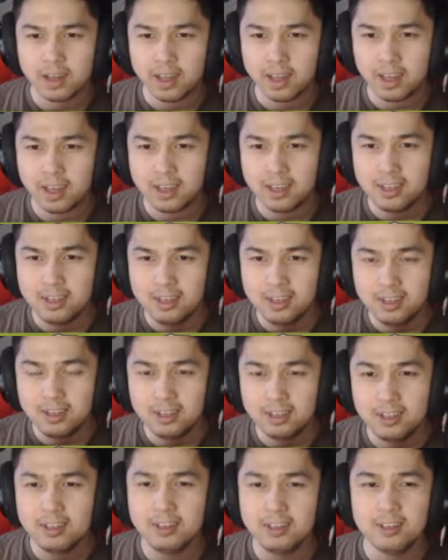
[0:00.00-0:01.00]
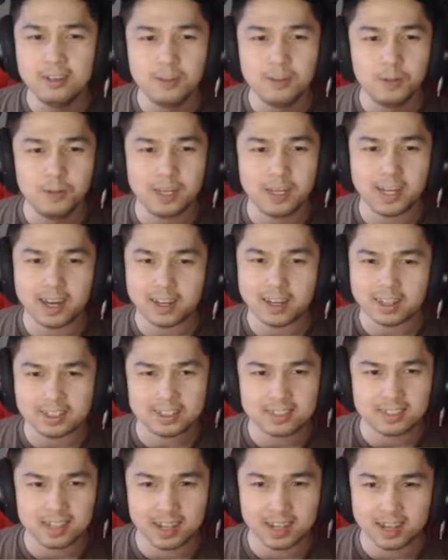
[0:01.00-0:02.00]
Hey, we gotta
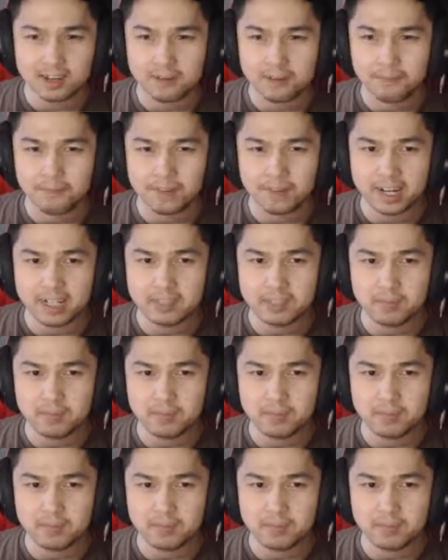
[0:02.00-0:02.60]
sacrifice,